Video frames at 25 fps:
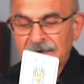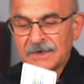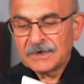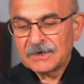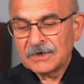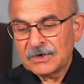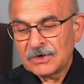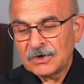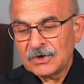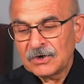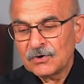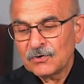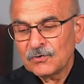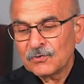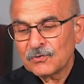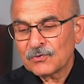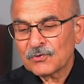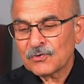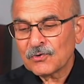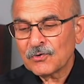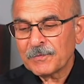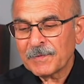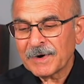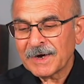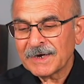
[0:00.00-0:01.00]
new
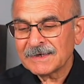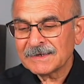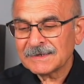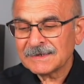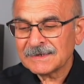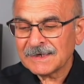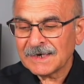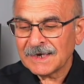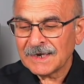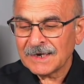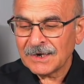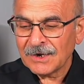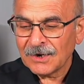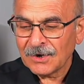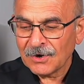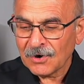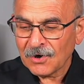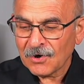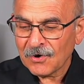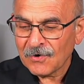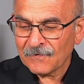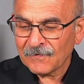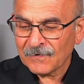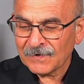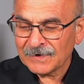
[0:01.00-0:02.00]
romance and
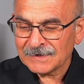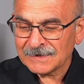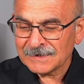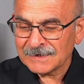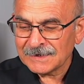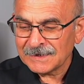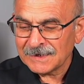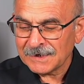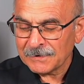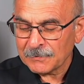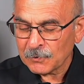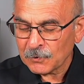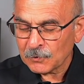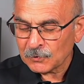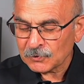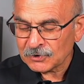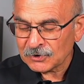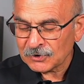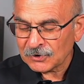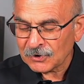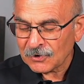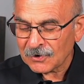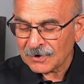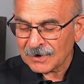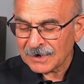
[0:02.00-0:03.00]
love. I see the
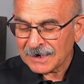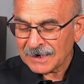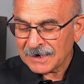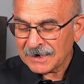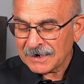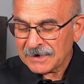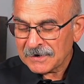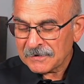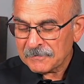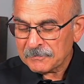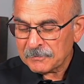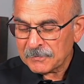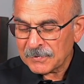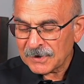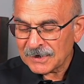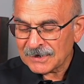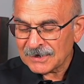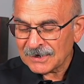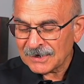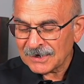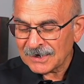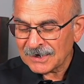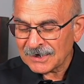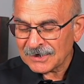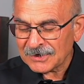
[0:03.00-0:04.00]
emotional
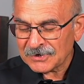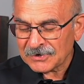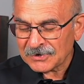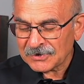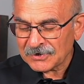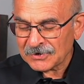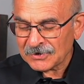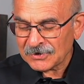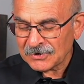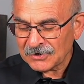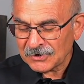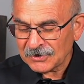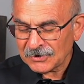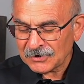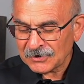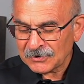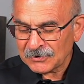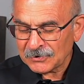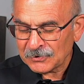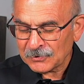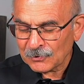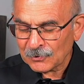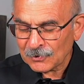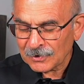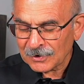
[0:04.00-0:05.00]
beginning
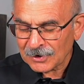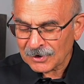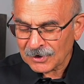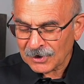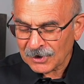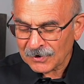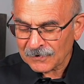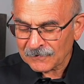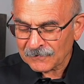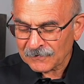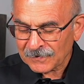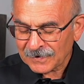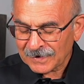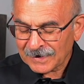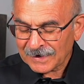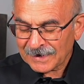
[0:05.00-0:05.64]
in your life.